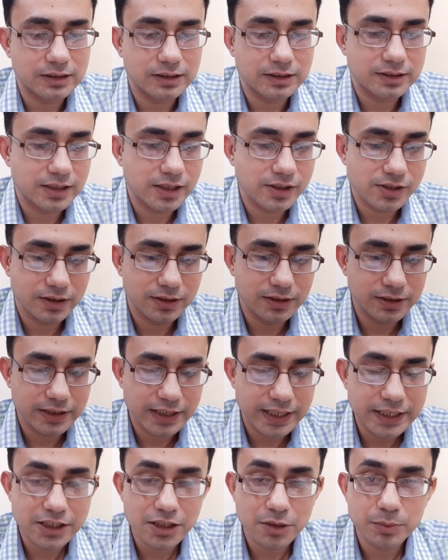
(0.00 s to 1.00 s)
such other
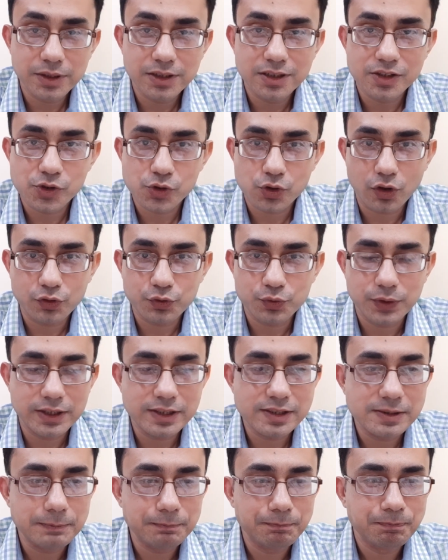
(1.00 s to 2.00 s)
intermediate
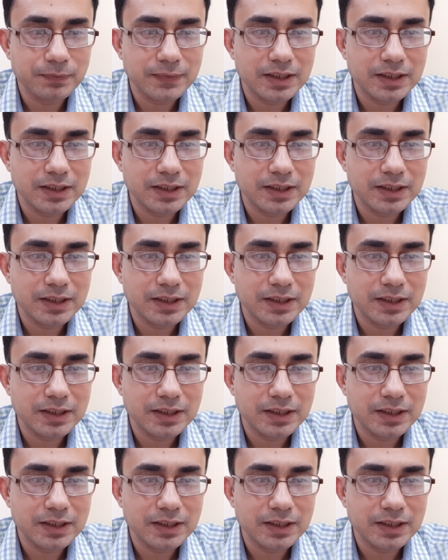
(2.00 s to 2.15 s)
softwares,